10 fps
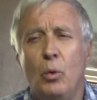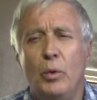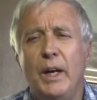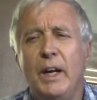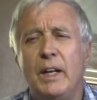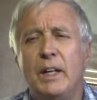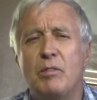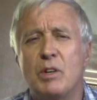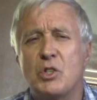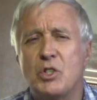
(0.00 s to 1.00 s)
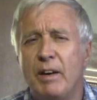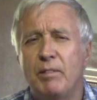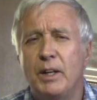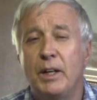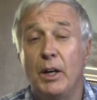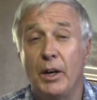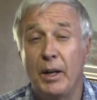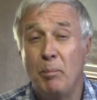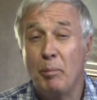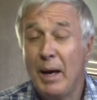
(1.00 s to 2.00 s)
We read in verse 7,
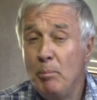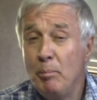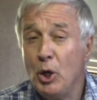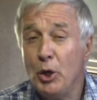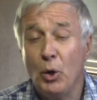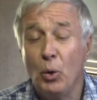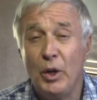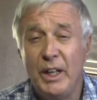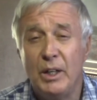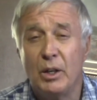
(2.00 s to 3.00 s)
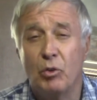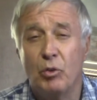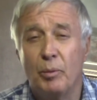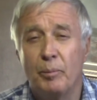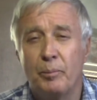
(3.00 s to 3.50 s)
Remember your leaders